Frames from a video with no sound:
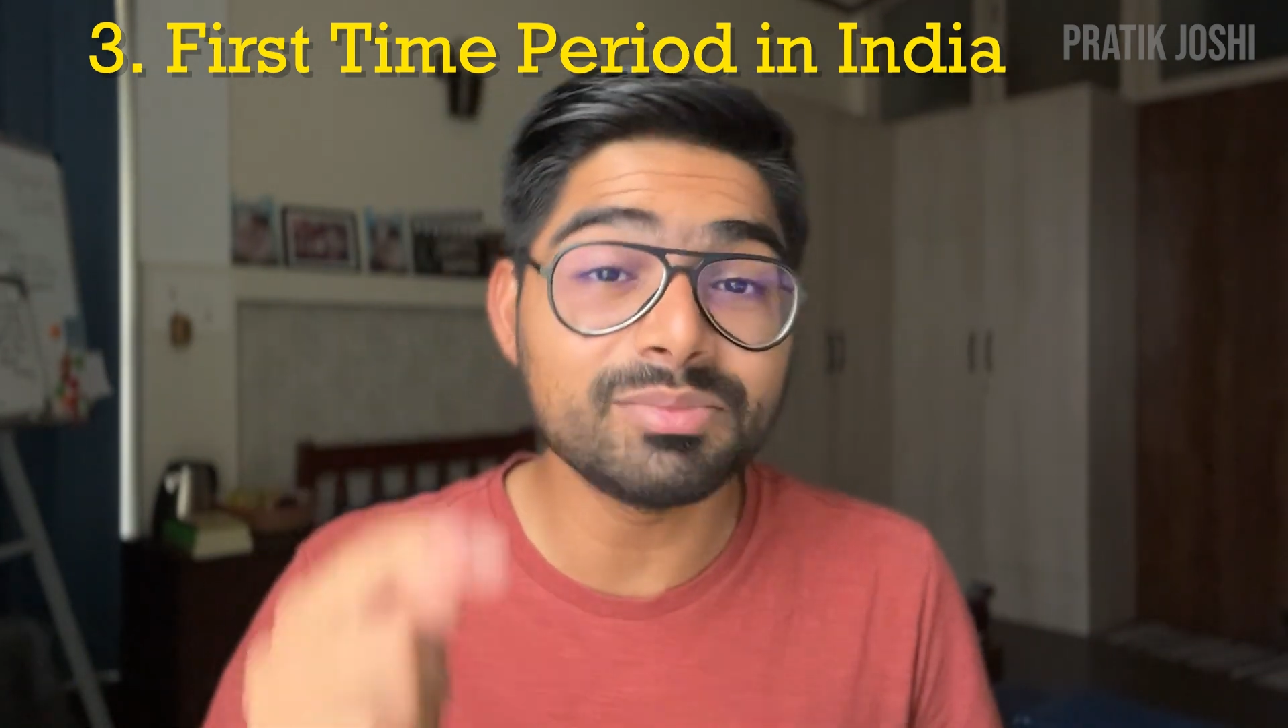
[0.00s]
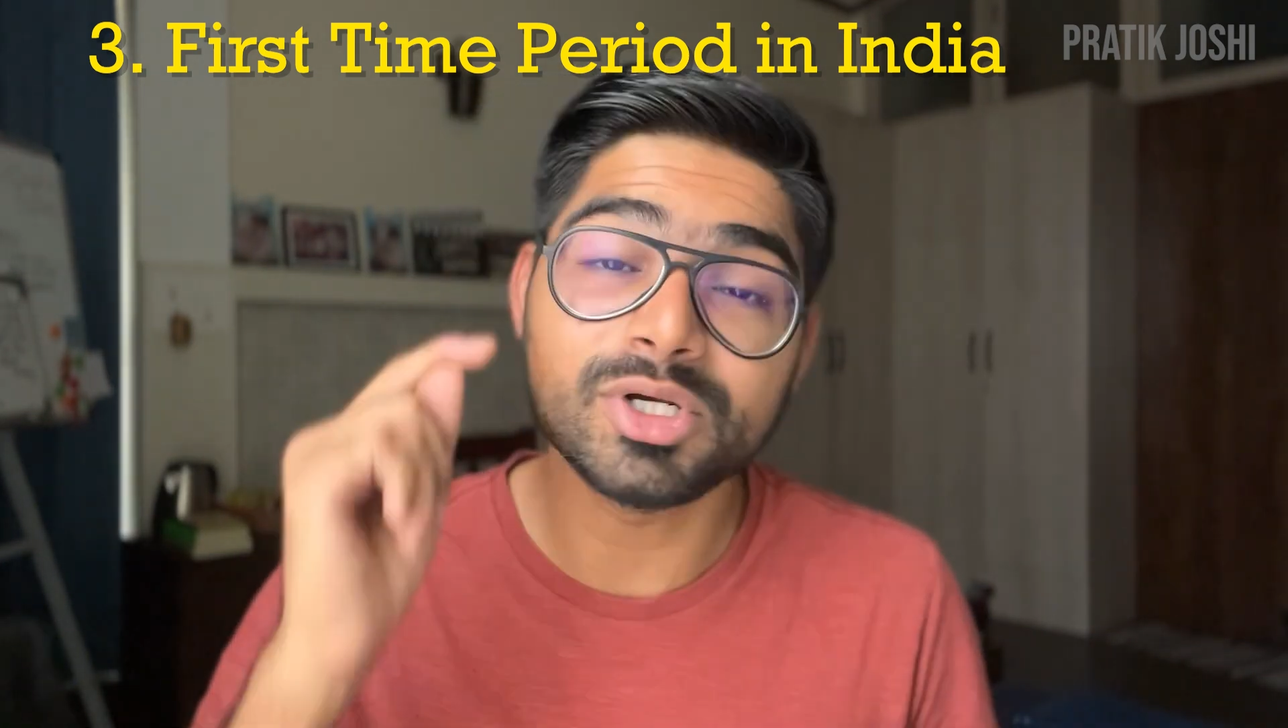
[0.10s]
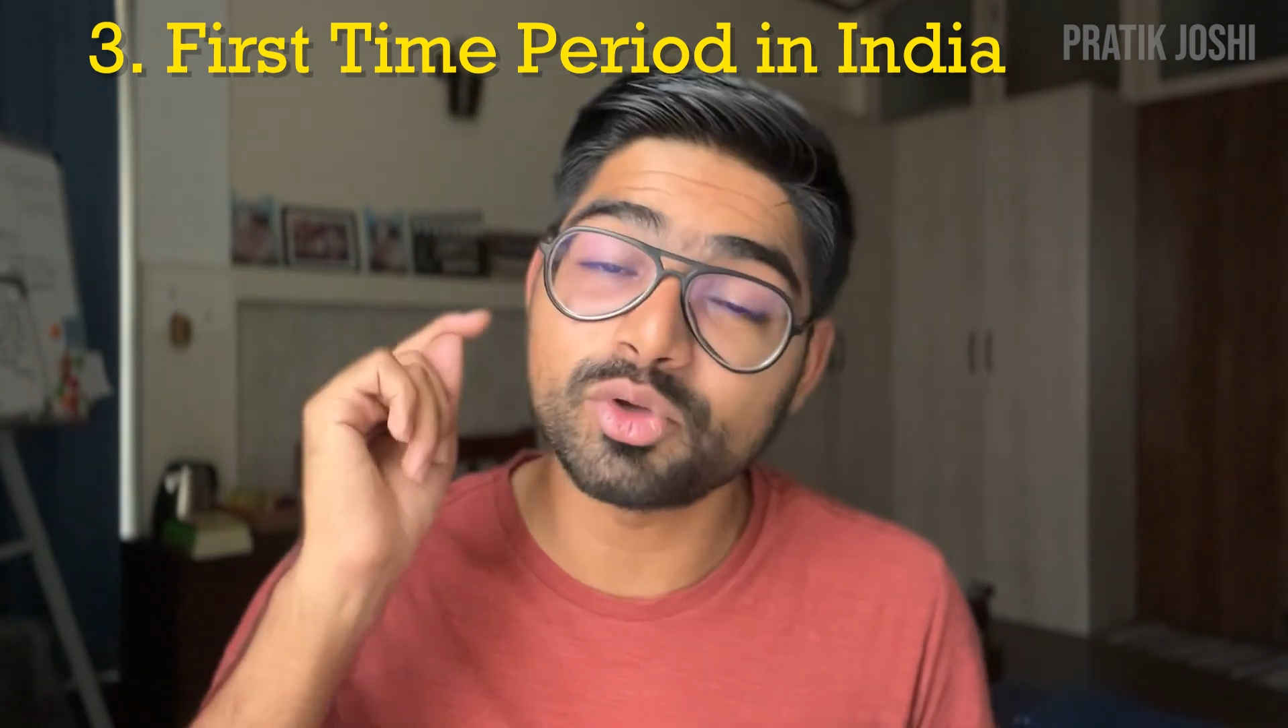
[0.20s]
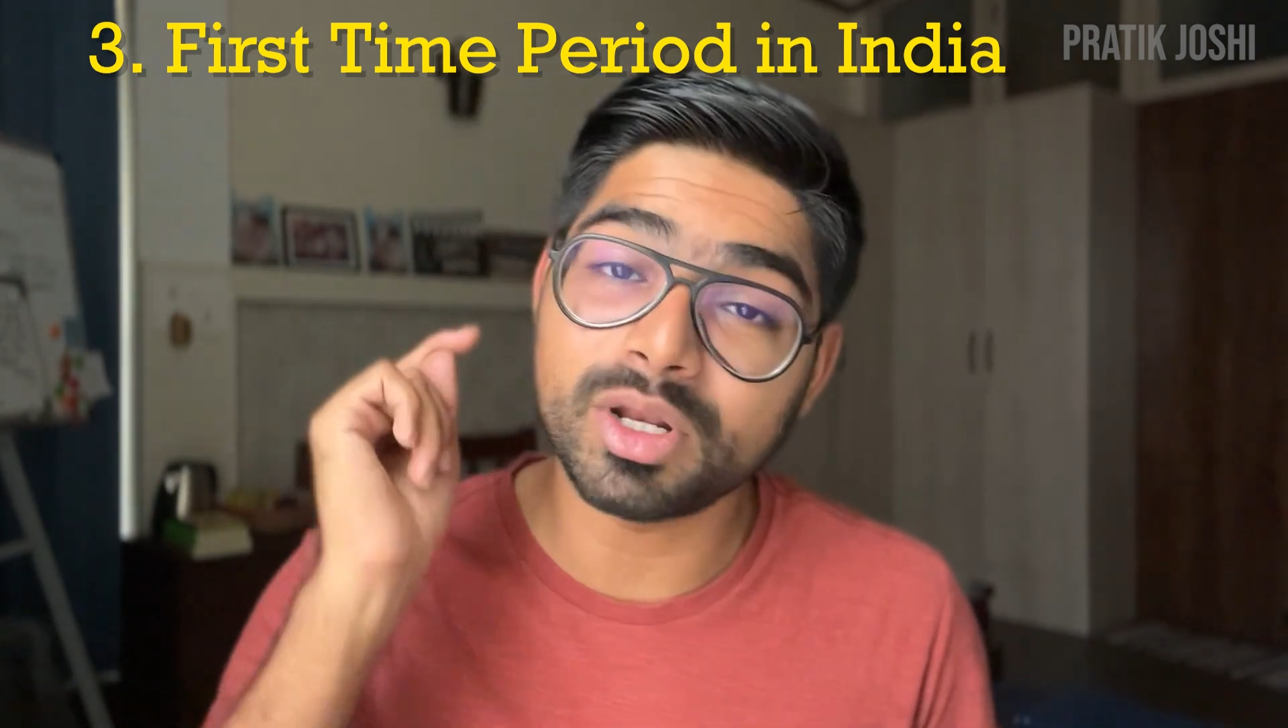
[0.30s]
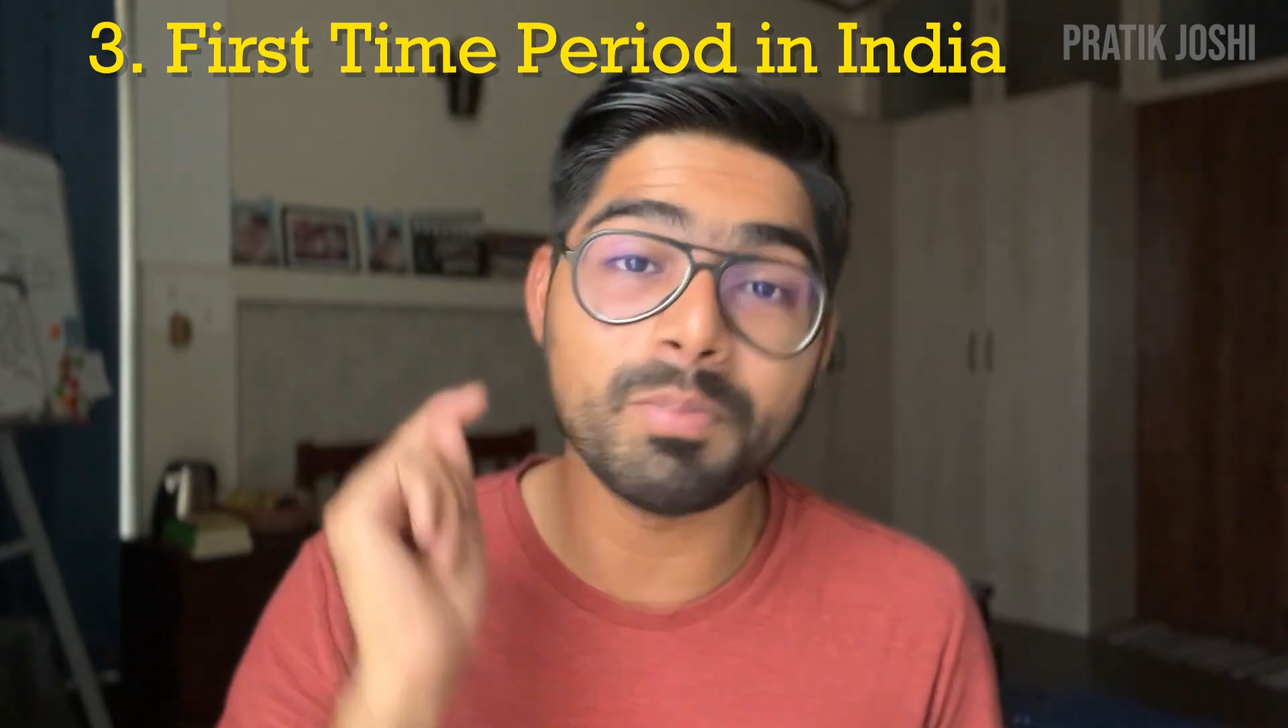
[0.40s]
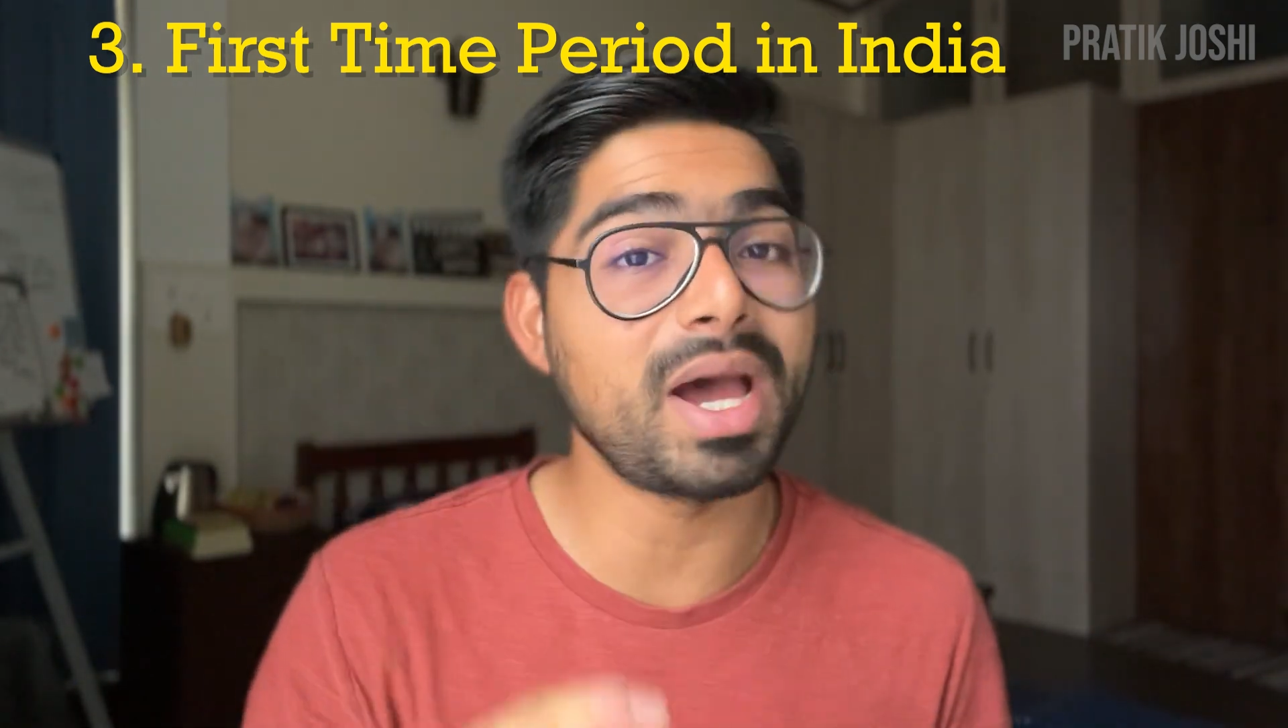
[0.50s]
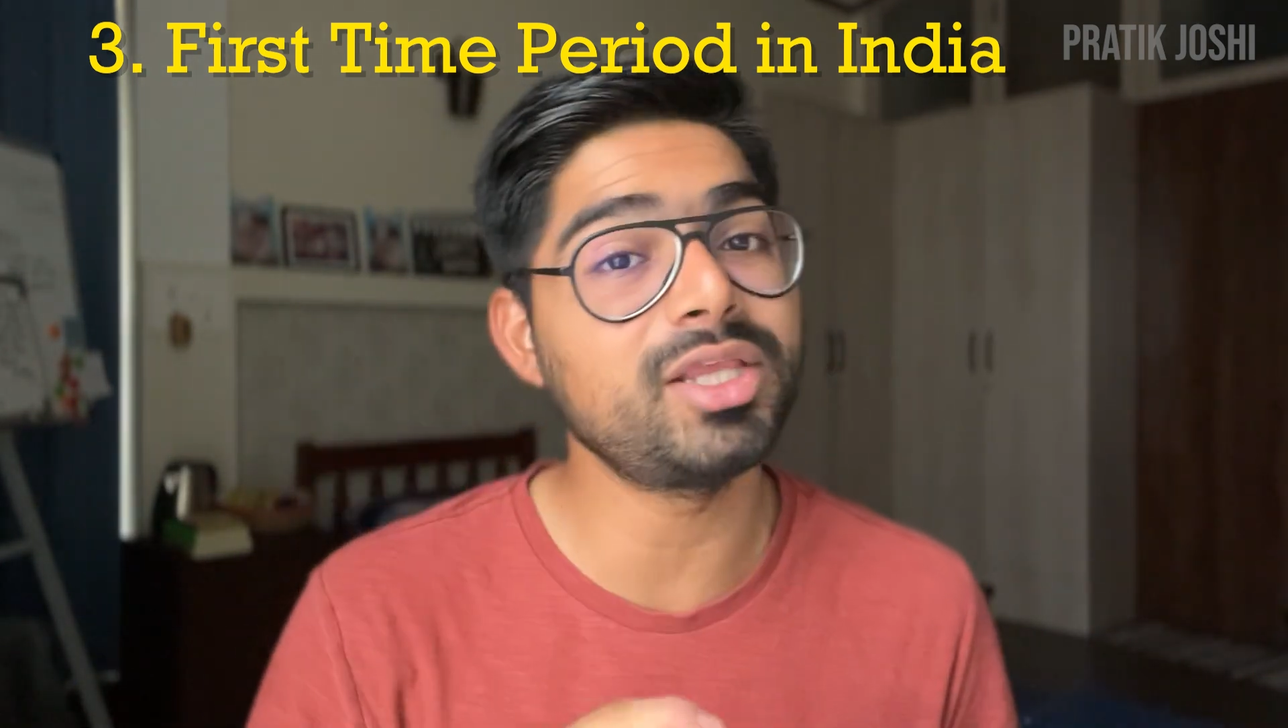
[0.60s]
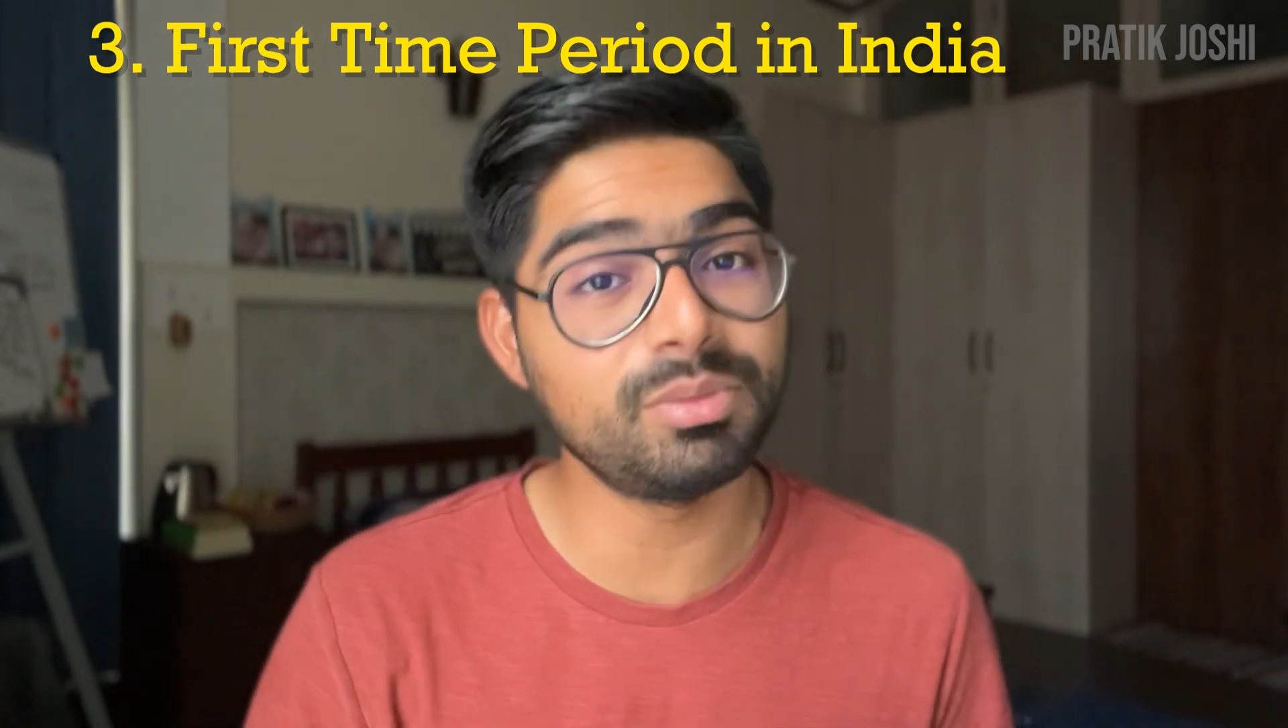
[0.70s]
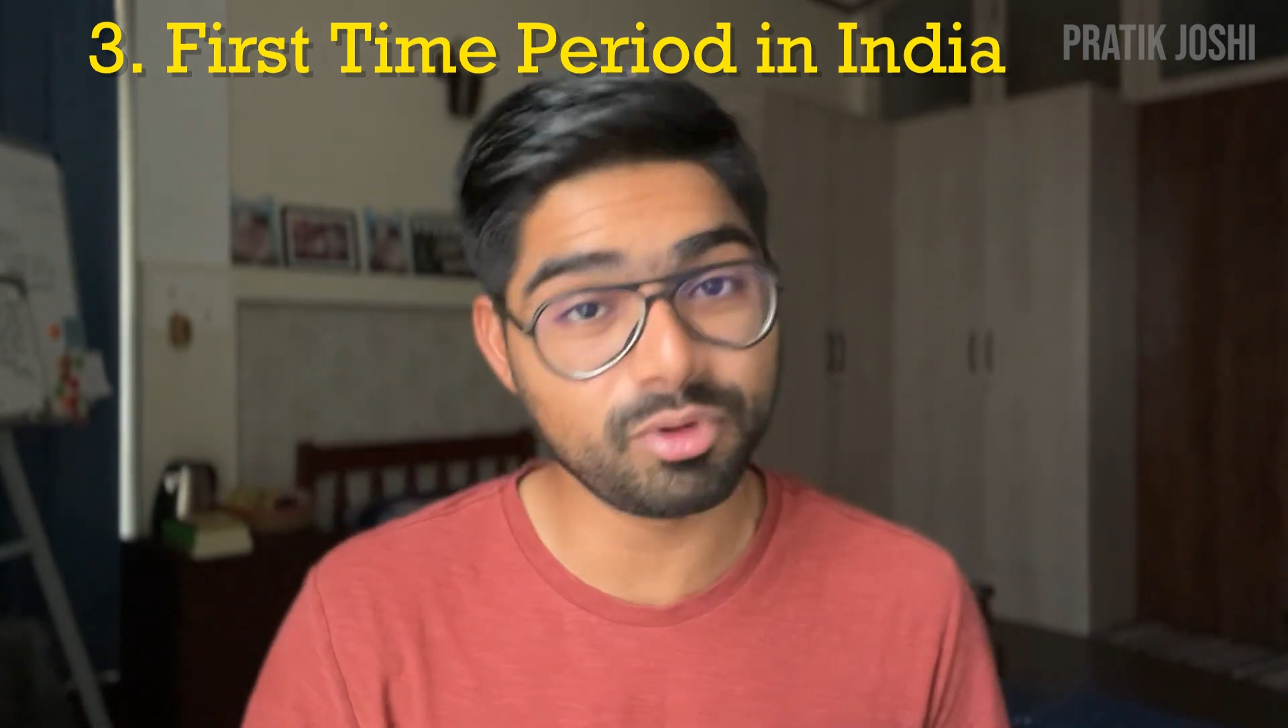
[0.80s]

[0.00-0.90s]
that you can buy the